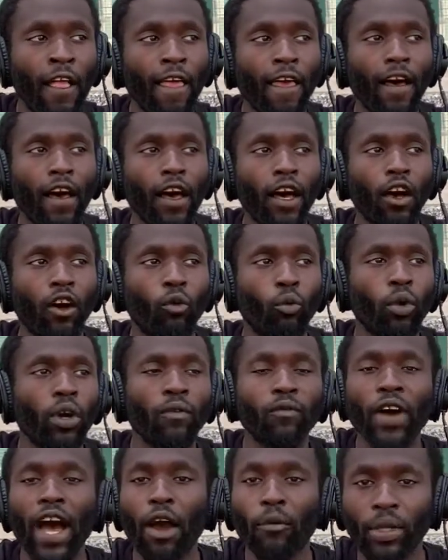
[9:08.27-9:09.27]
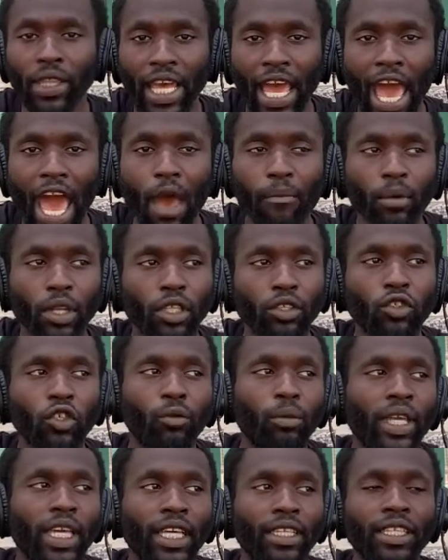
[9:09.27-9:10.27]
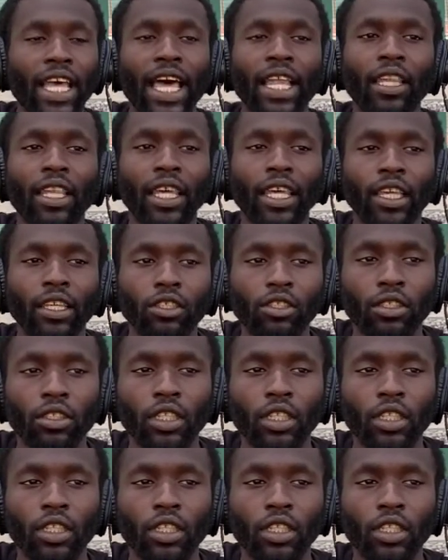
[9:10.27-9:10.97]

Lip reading: we're fine with that happening too, because that leads